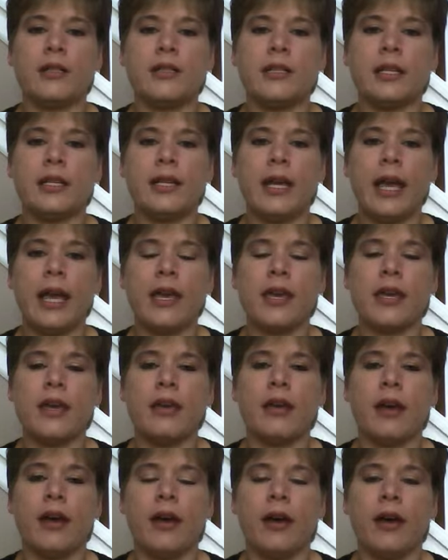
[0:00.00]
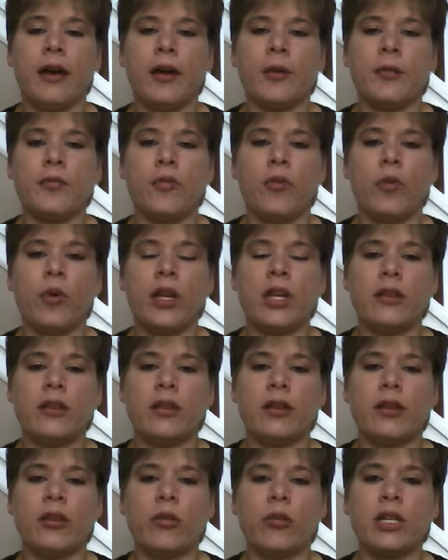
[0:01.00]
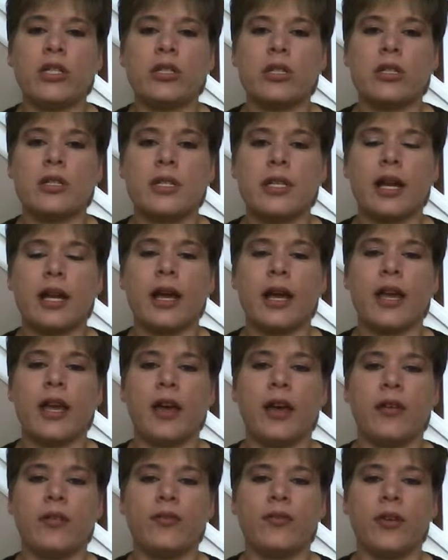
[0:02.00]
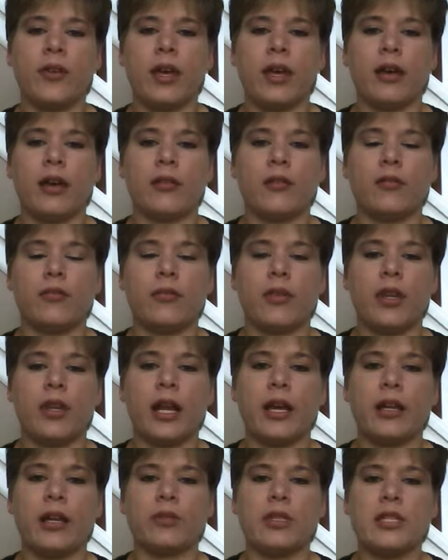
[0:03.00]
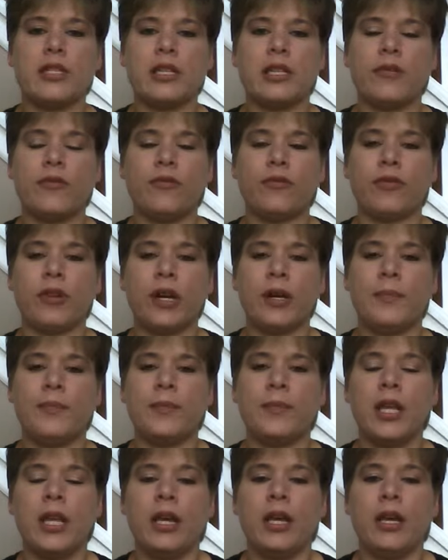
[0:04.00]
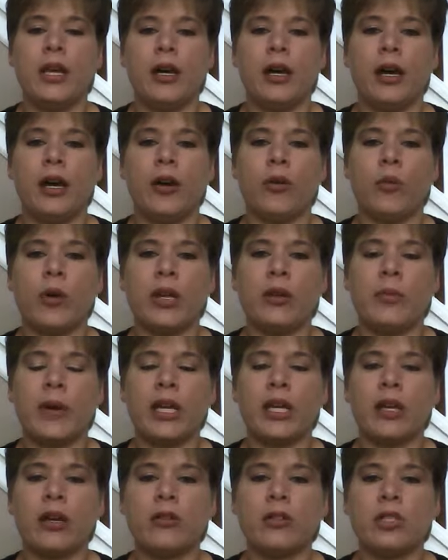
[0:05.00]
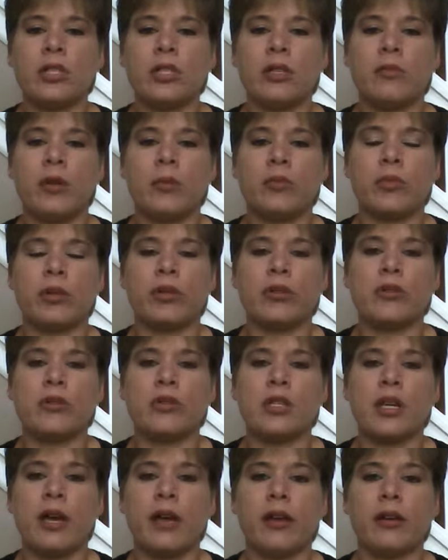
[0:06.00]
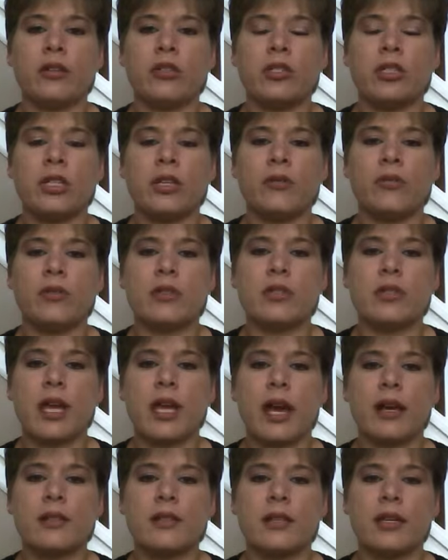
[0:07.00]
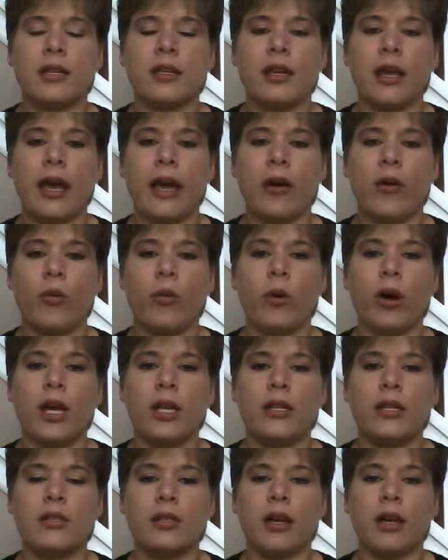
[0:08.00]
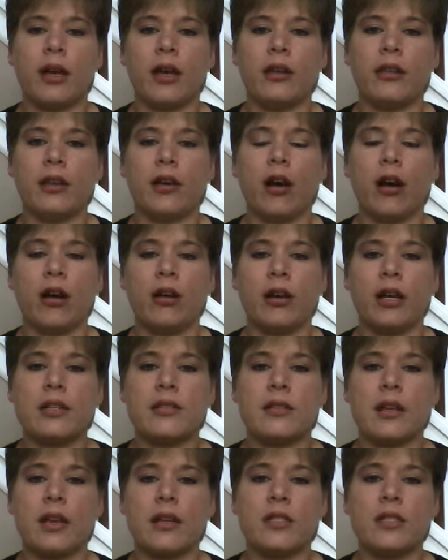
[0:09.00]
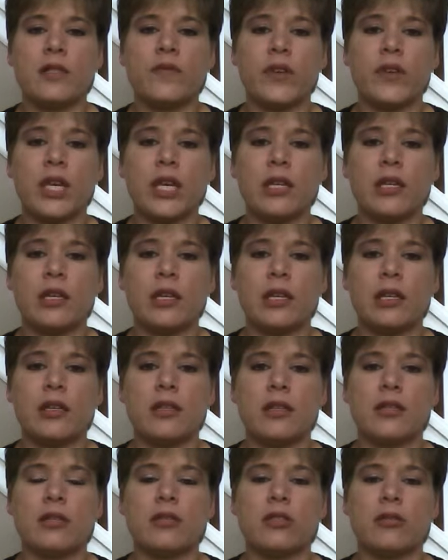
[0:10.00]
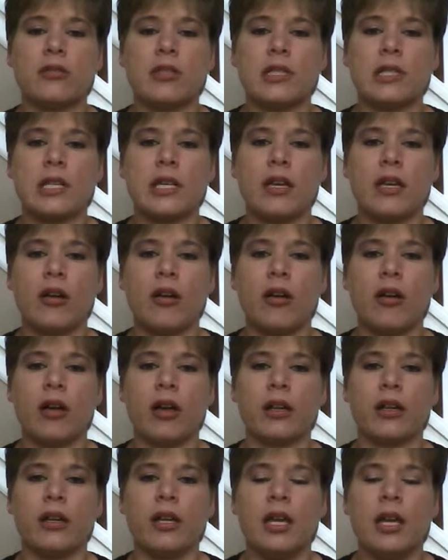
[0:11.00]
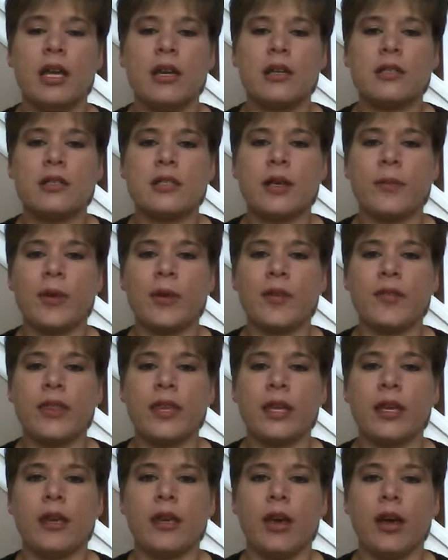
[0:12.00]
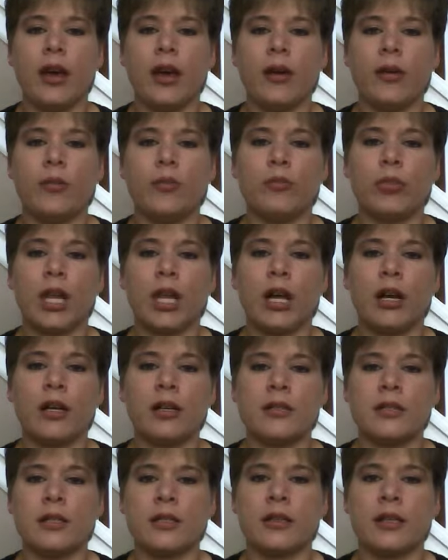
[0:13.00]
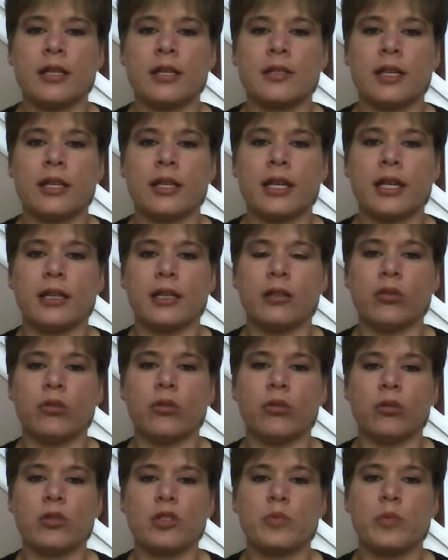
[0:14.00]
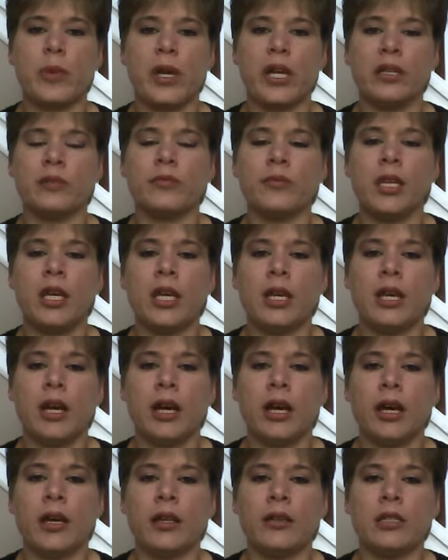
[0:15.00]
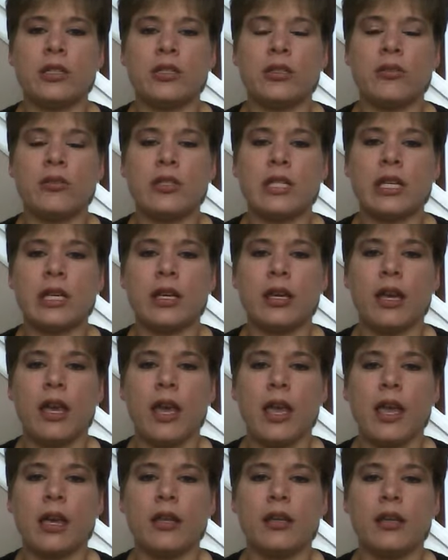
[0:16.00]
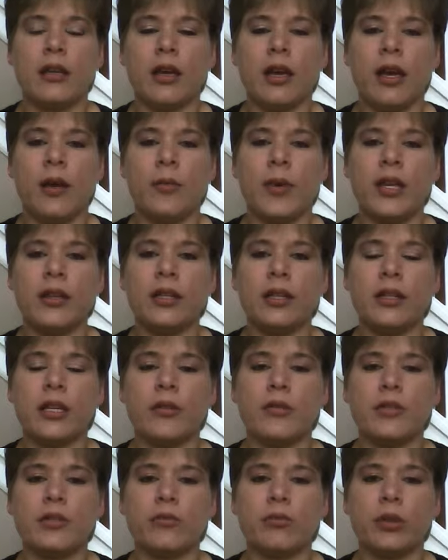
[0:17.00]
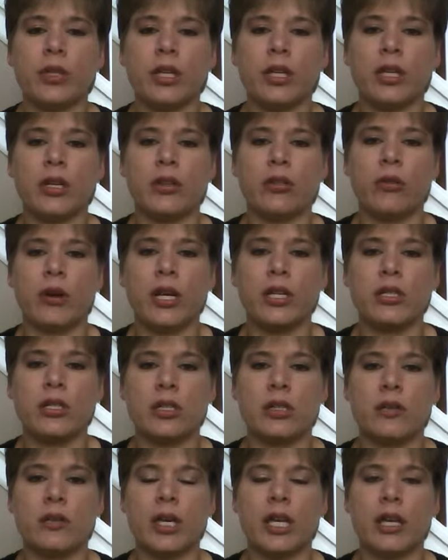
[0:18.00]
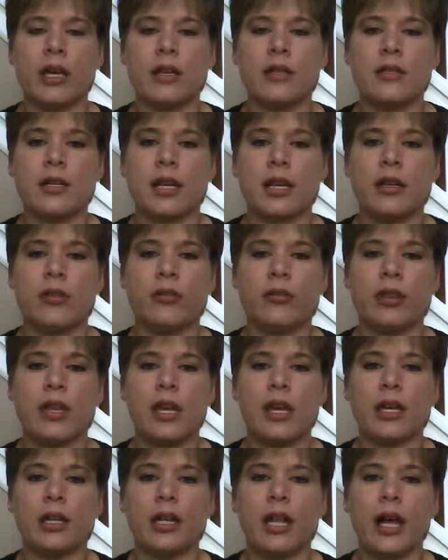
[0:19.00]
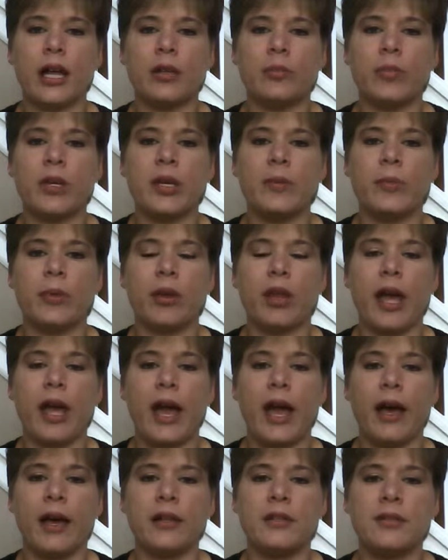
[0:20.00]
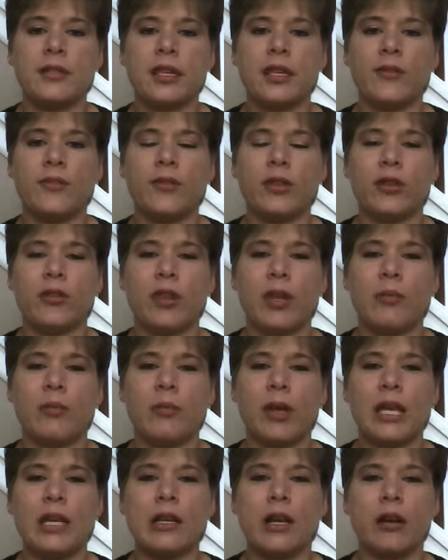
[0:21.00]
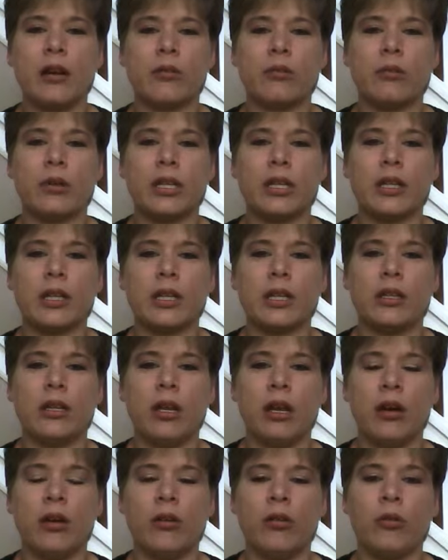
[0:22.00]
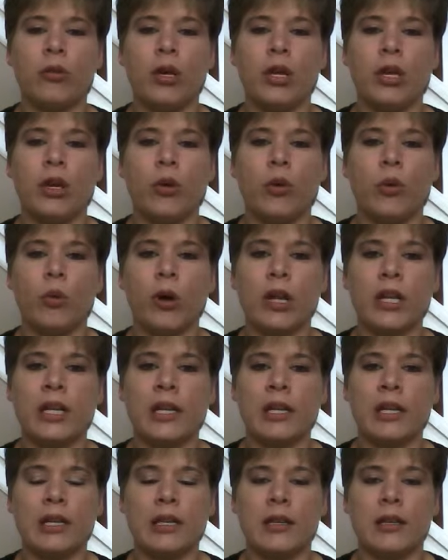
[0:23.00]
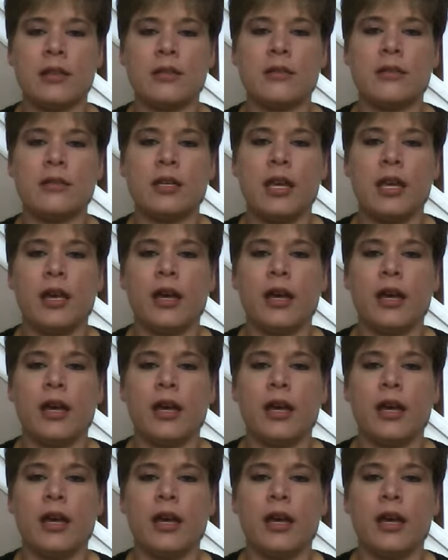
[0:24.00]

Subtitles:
Today, one of the questions that I have that I had received from one of my coaching members, she was asking what the RSS feed is that you see on some of the blogs and things like that, the little orange button that you see. And I thought that was a really good question, because I don't think a lot of people ask, even though they may not really know what it is.